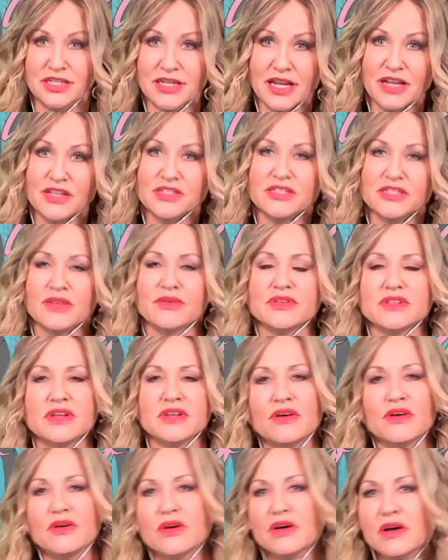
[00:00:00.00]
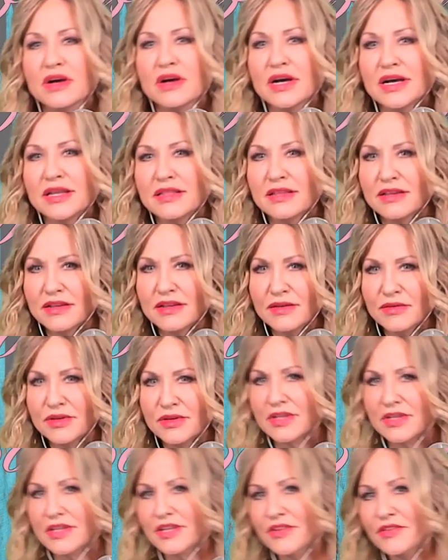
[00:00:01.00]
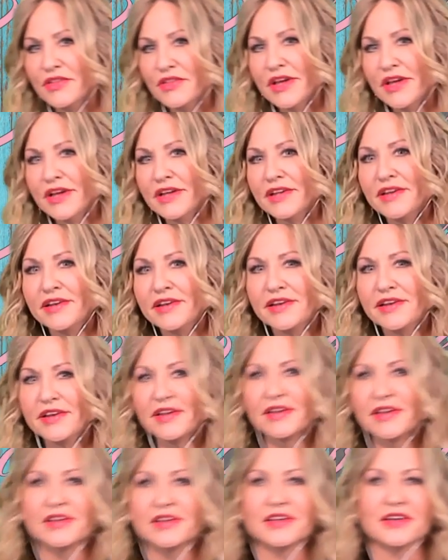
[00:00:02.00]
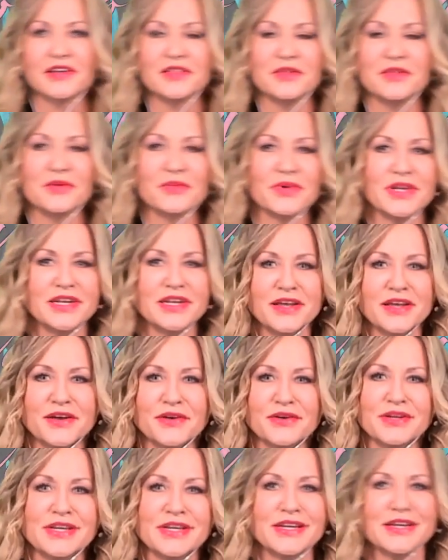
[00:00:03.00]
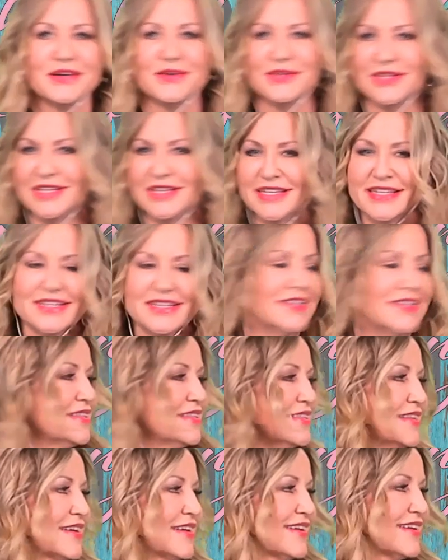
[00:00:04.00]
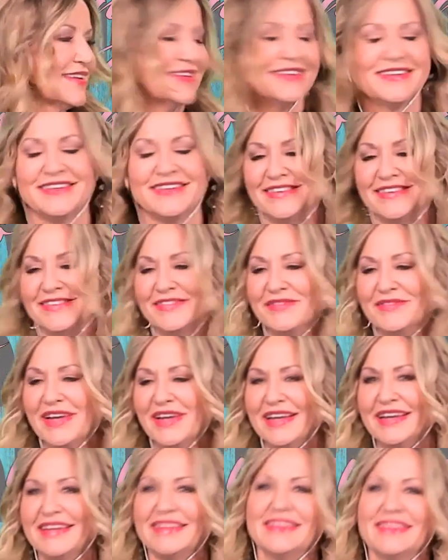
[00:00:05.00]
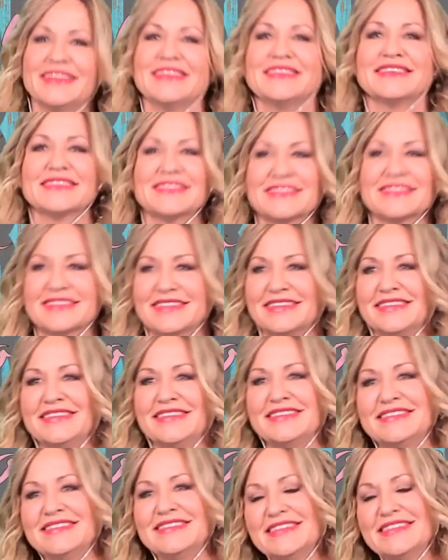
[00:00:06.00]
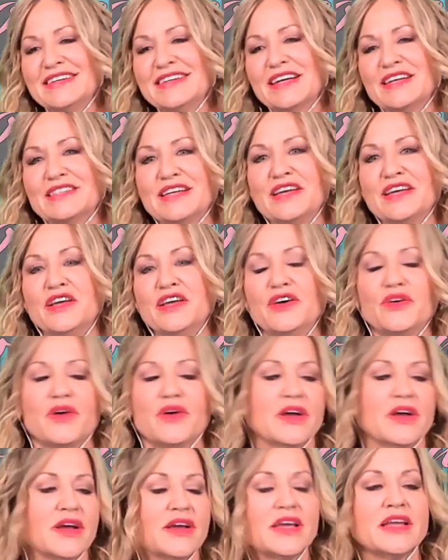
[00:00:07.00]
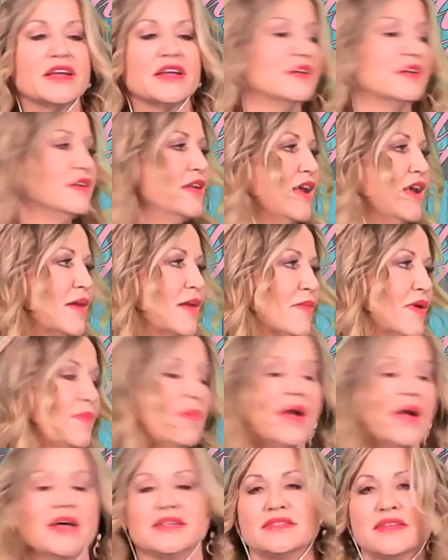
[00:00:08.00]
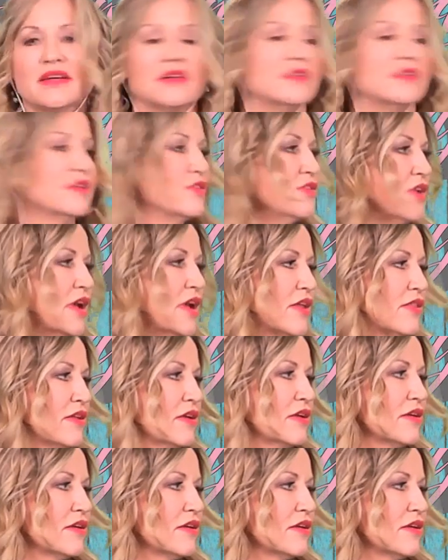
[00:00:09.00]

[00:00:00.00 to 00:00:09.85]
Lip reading: I used to always go, I think I want to do that. Look in the window, and think, man, that looks good. Because I know I get a good nap. I passed out the other day, I think.